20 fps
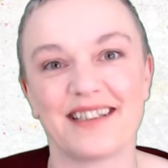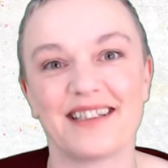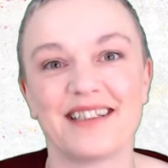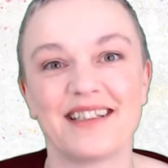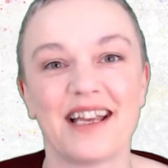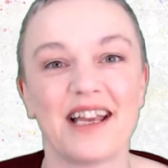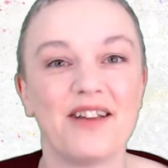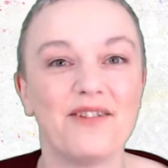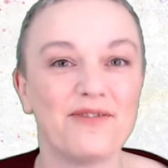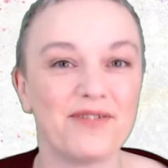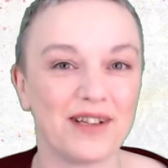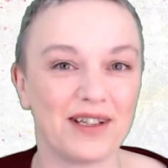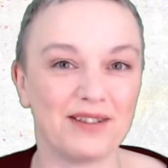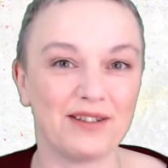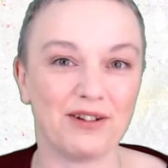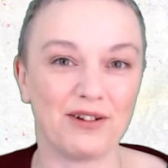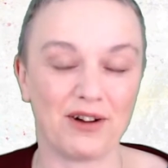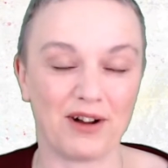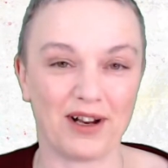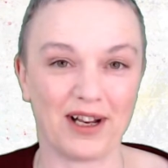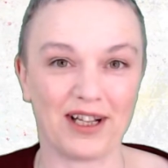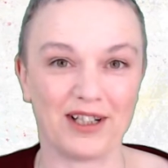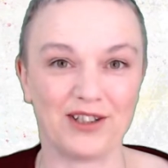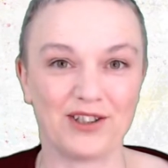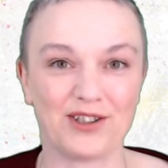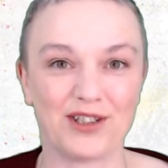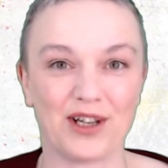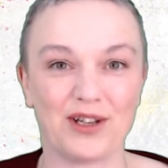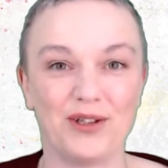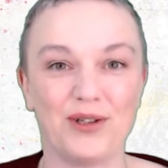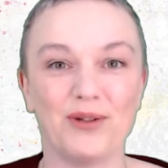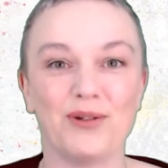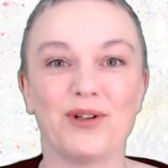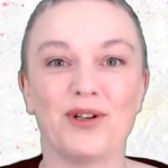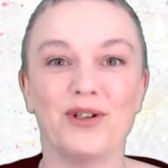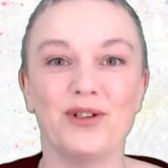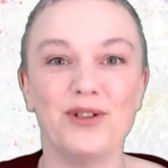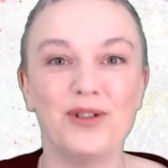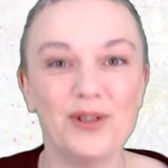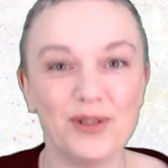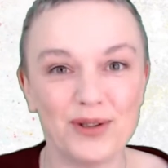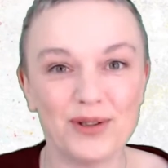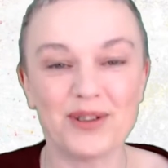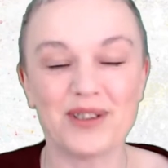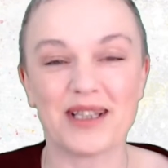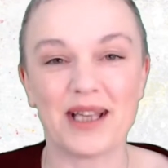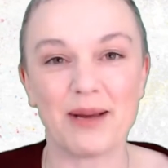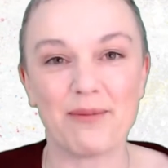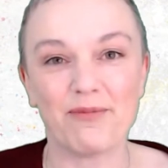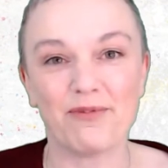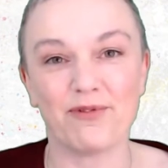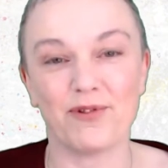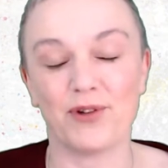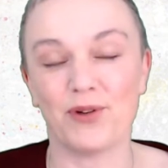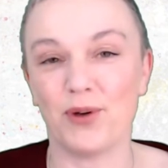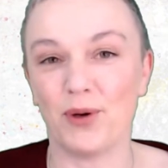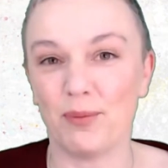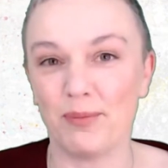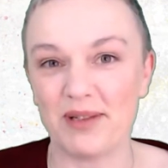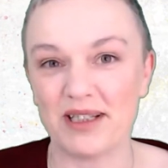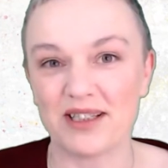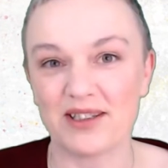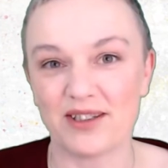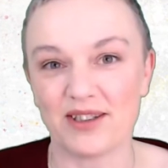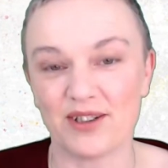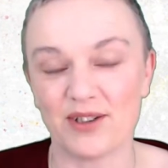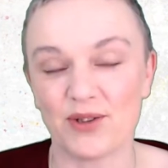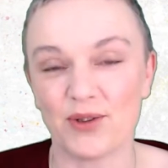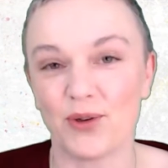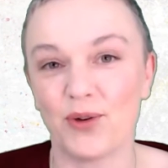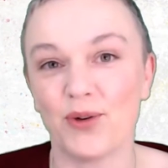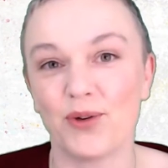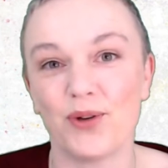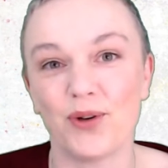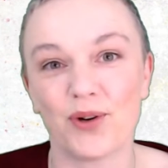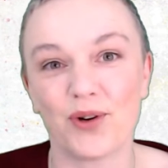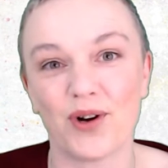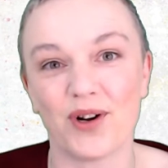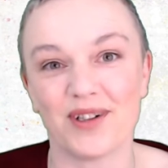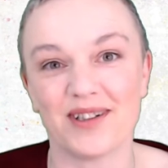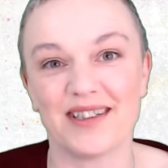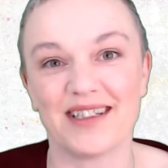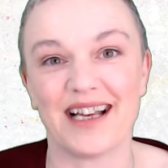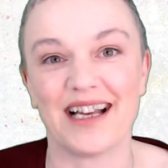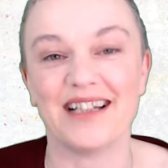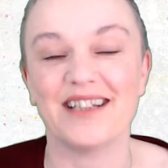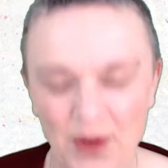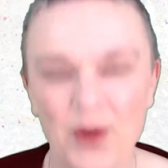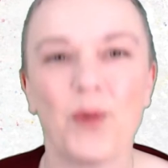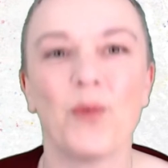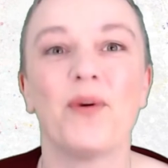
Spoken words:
safe in the knowledge that you can use them for your business or your content